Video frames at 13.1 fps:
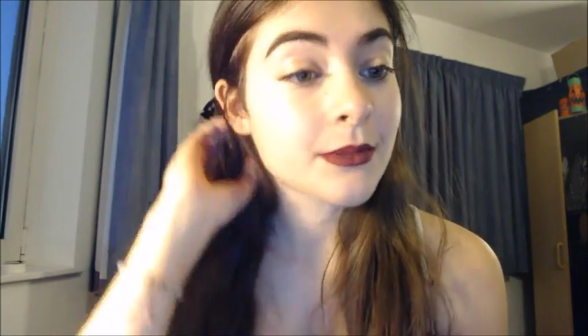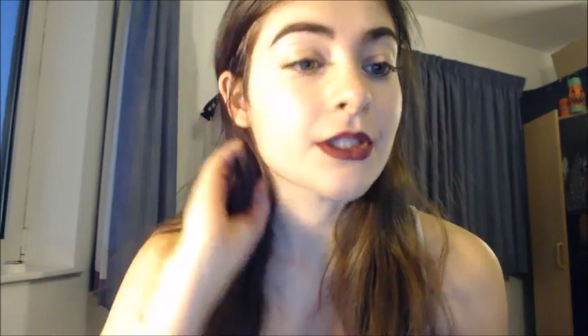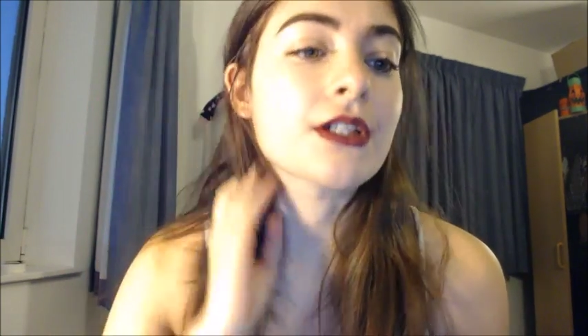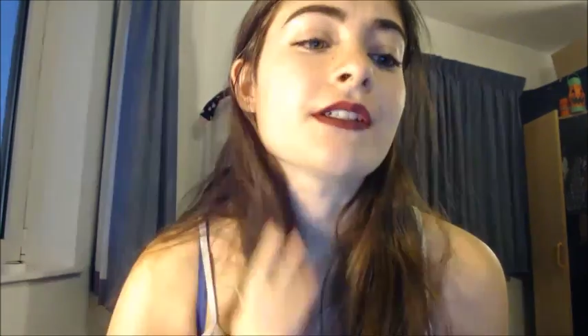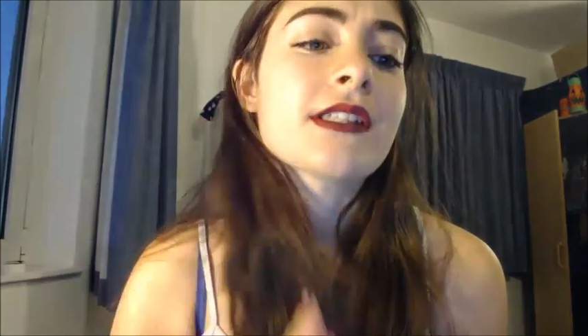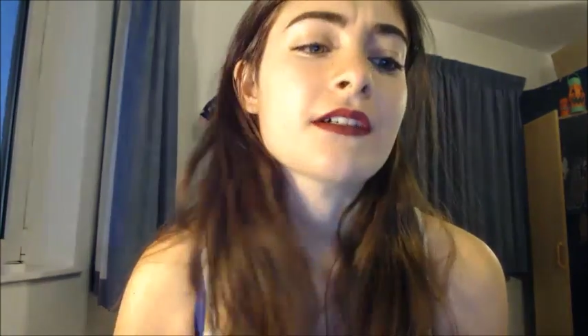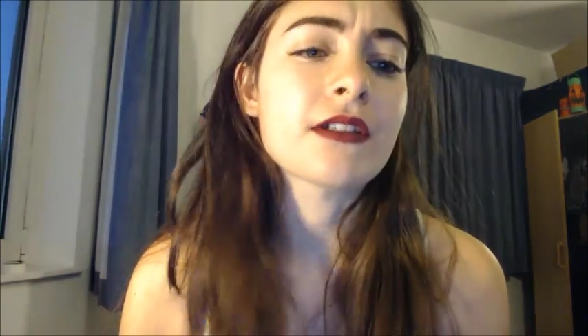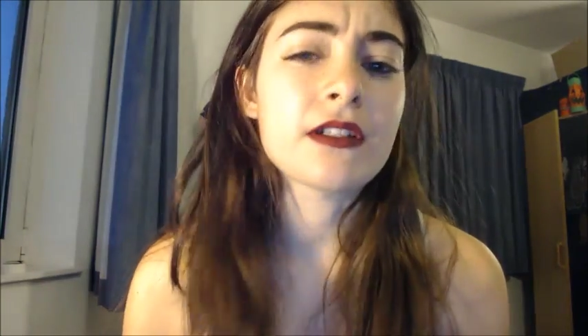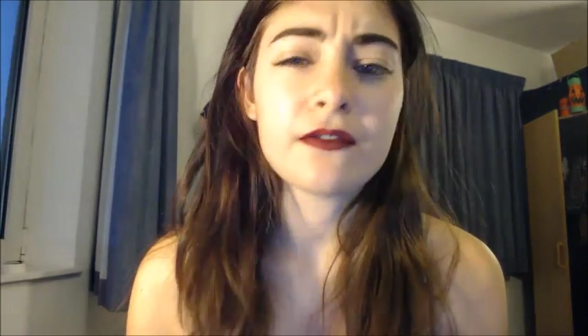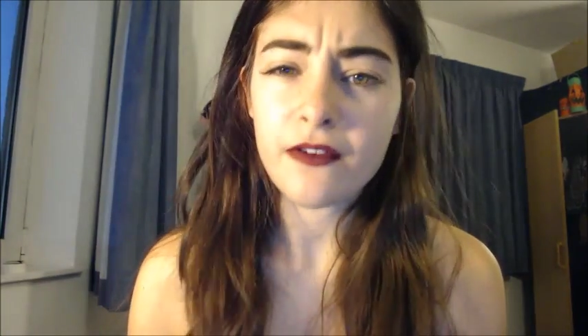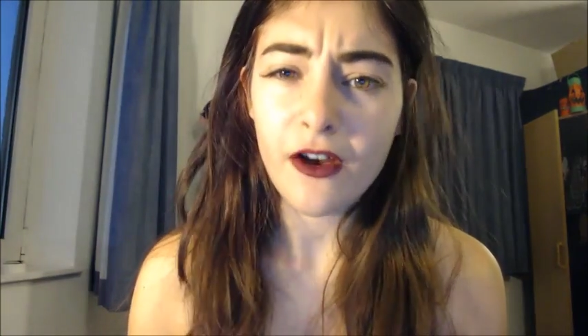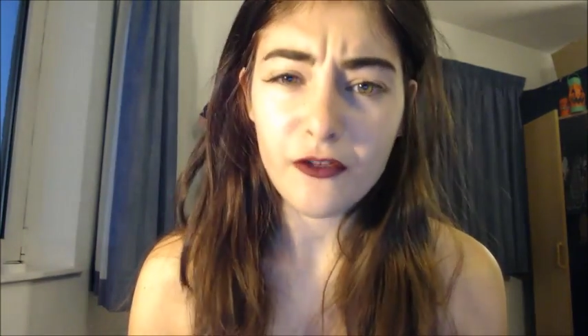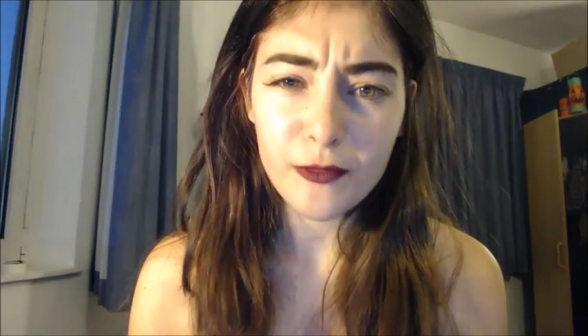because they're
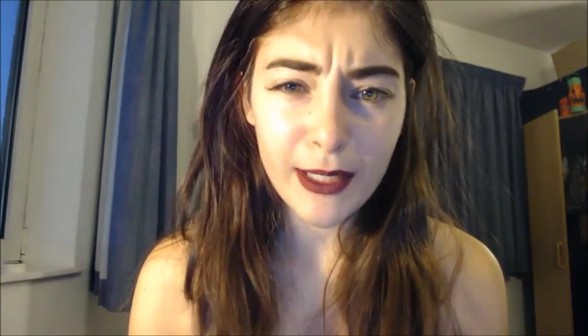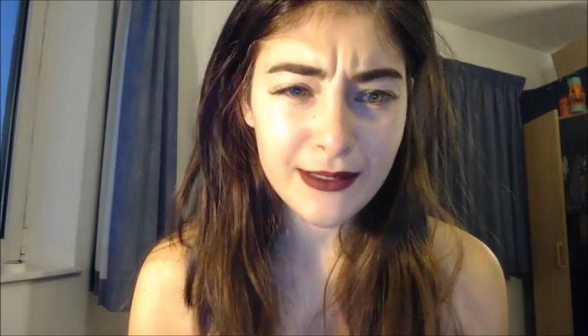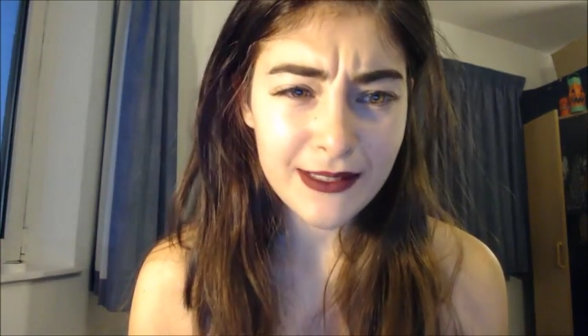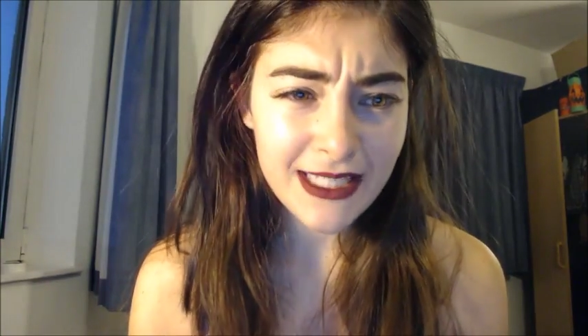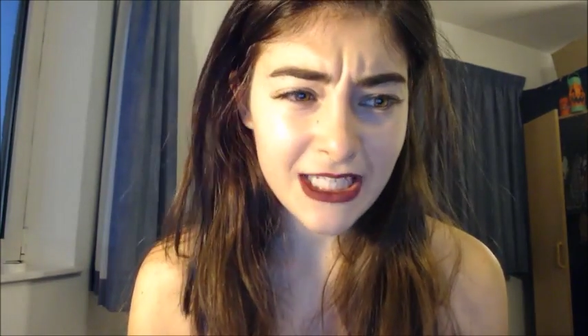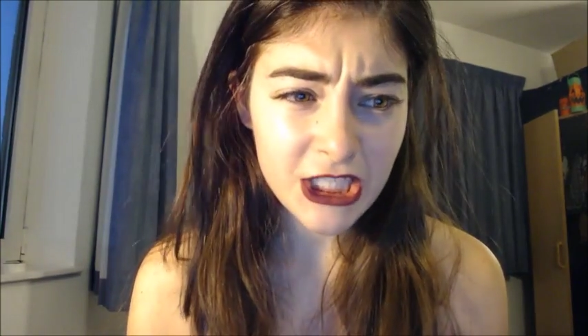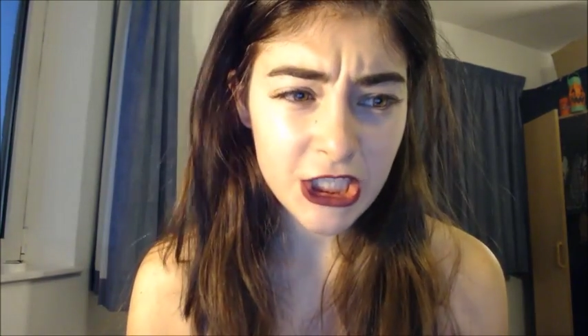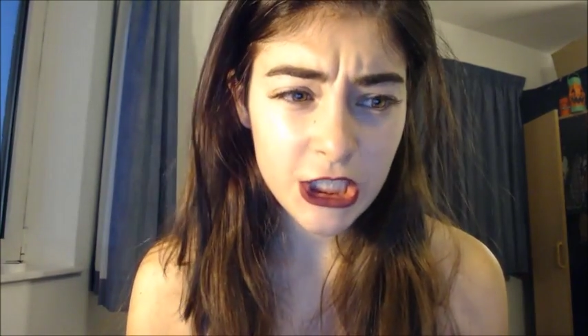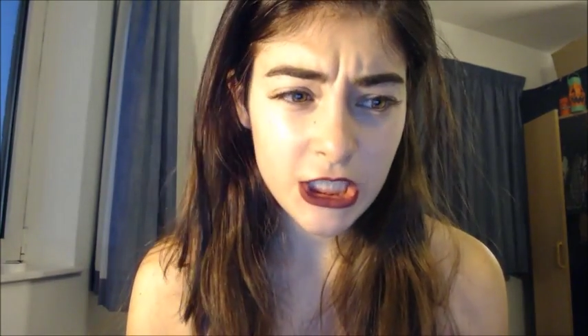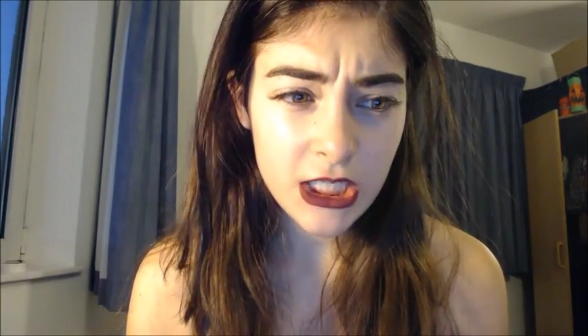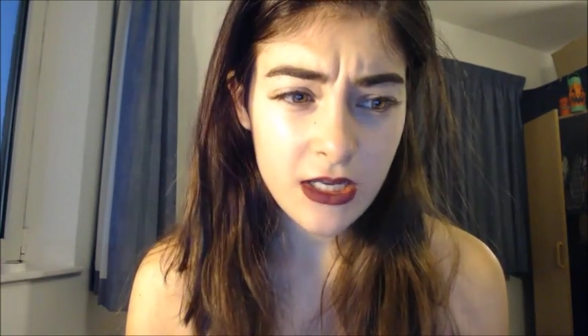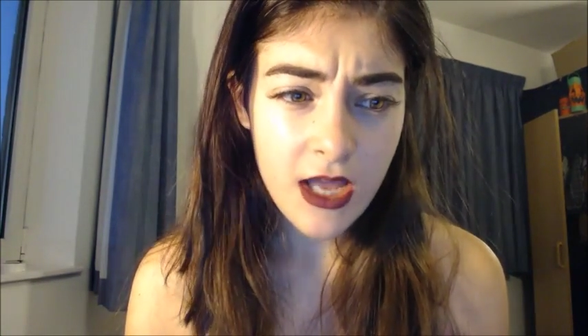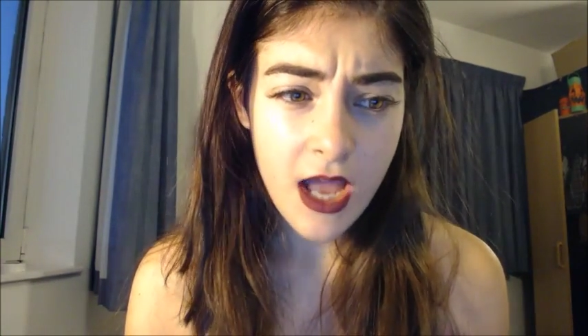only £5 each.